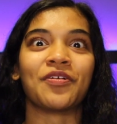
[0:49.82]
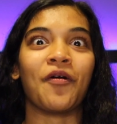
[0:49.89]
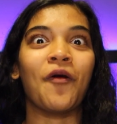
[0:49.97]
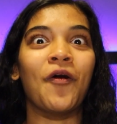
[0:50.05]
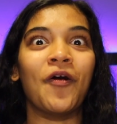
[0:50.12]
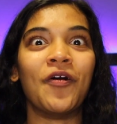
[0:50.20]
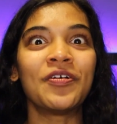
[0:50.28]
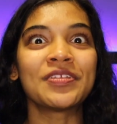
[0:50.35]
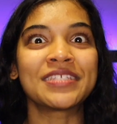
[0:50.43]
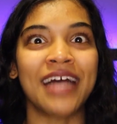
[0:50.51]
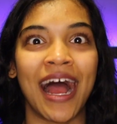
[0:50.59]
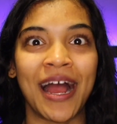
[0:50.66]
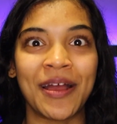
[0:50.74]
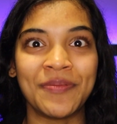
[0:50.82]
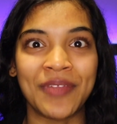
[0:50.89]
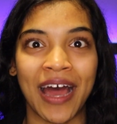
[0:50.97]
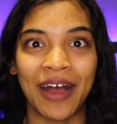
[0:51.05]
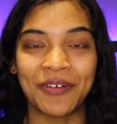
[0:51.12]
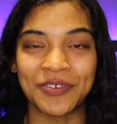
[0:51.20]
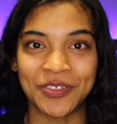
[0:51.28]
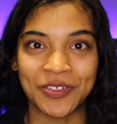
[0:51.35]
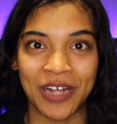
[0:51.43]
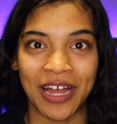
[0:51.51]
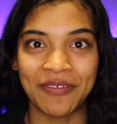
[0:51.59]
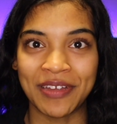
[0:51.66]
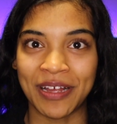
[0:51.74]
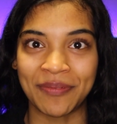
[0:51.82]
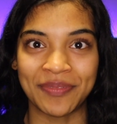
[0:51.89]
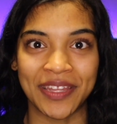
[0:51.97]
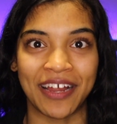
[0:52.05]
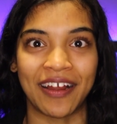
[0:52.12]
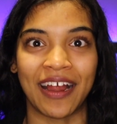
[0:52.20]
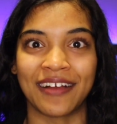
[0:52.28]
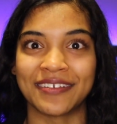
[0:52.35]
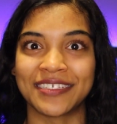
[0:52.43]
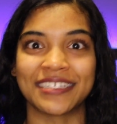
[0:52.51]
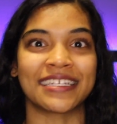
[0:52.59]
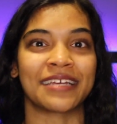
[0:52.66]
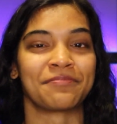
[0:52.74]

the whole time that I was driving up there, I was just